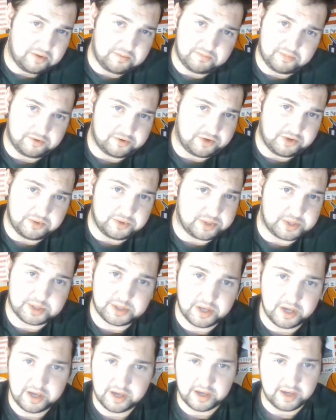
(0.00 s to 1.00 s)

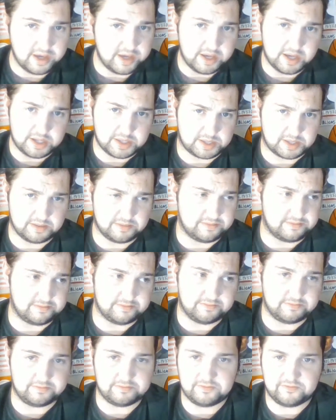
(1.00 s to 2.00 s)
produce
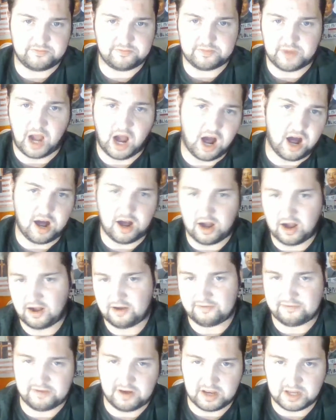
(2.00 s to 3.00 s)
some
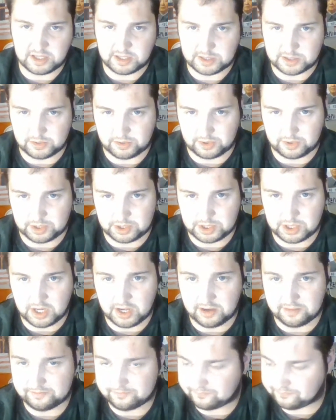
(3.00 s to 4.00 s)
ha-ha funny sort of
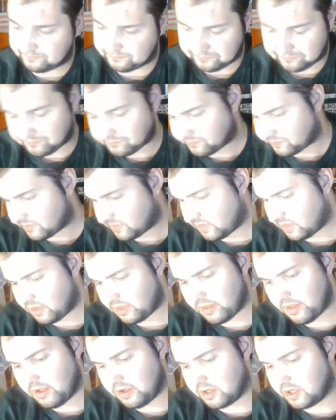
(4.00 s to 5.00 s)
shit,
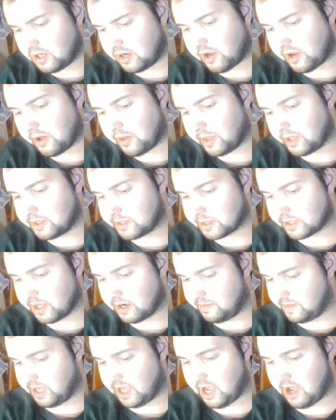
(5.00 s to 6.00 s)
you know, that's
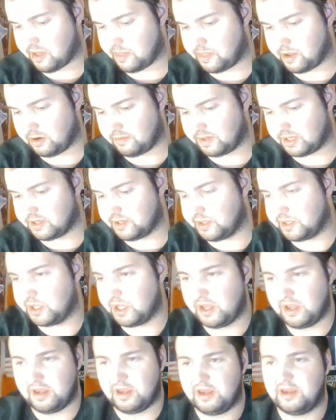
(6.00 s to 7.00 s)
gonna be out there,
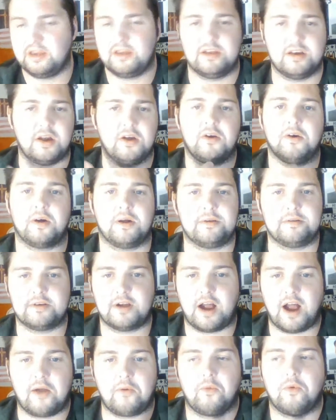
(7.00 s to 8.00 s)
because, you know,
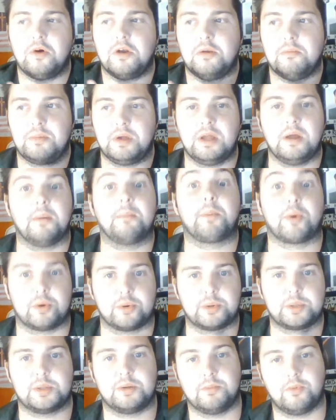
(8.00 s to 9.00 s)
I want to be a
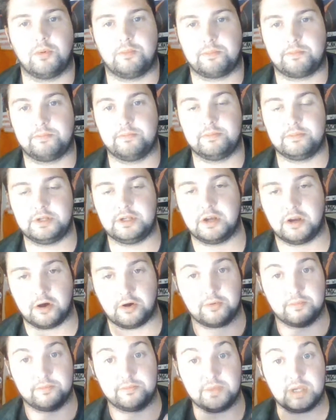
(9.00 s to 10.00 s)
personable, you
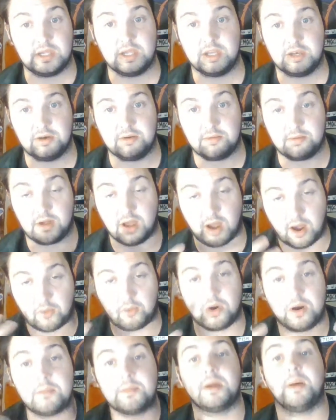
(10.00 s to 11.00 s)
know, I
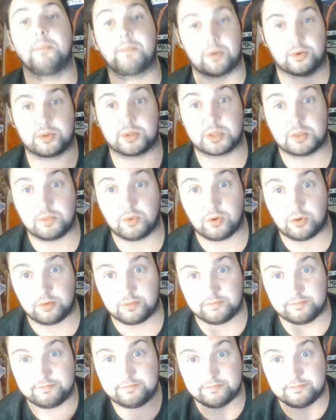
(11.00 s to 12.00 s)
want to be a
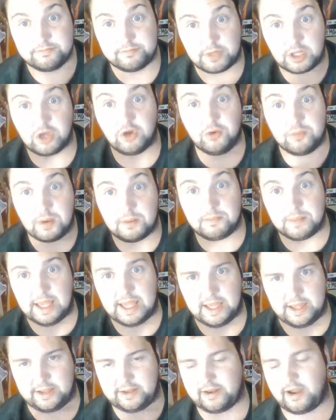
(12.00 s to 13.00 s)
personable human
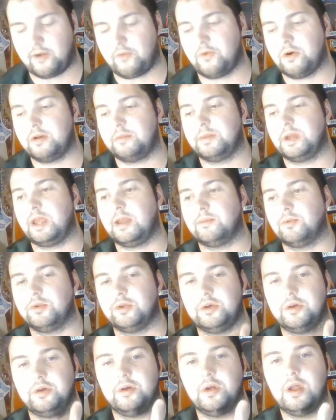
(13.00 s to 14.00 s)
being. I want to be
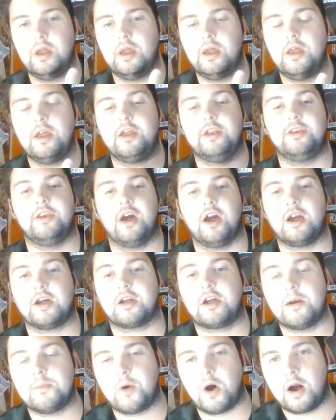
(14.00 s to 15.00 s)
able to
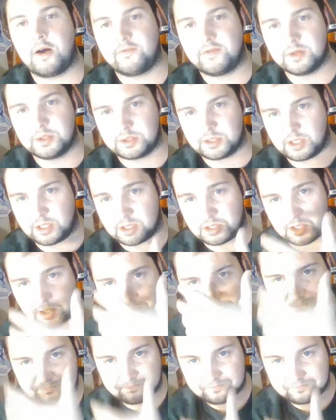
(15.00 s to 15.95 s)
not come off as this,